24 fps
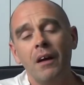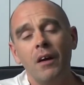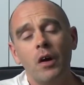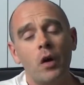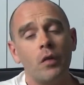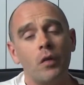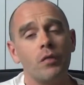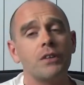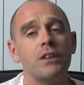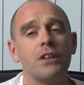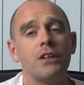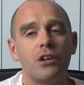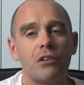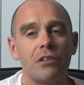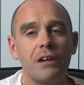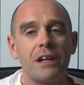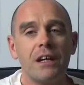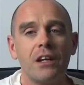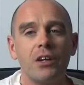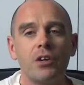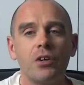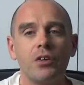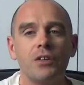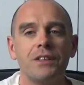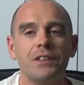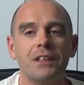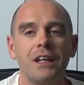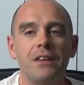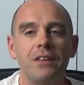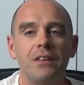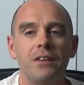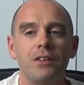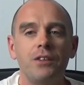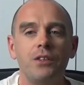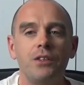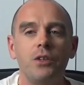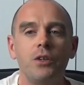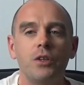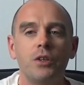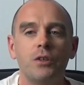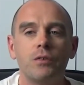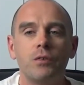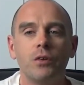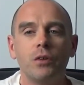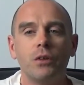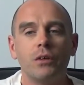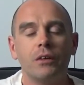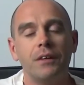Obviously, create content that's
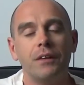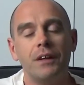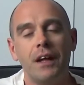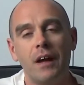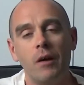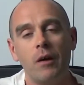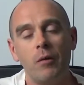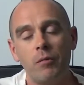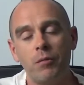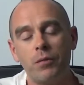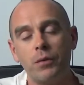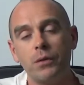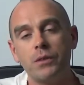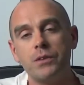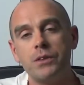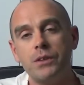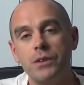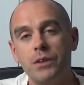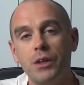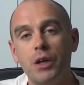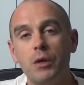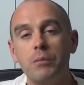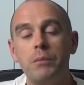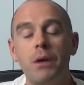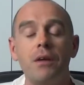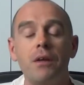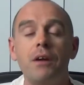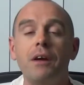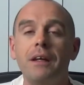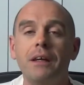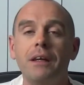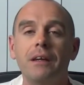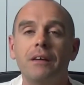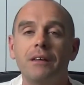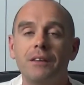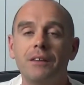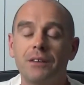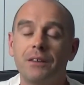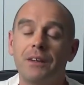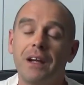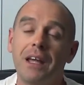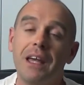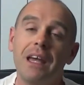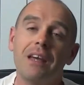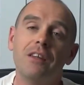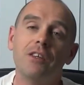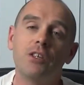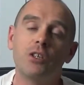useful and helpful to your community. So
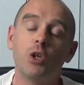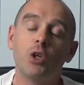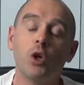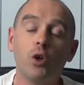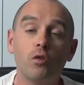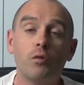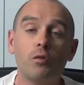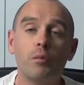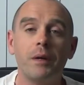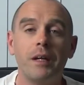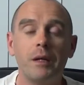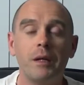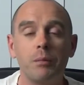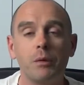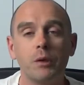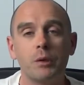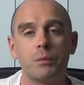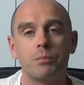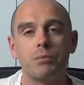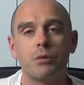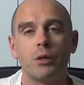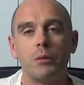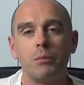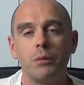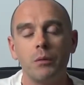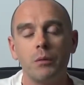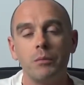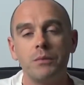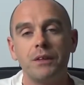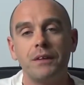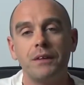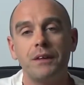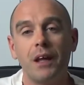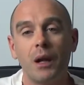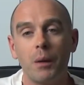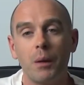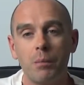again, solve people's problems and they'll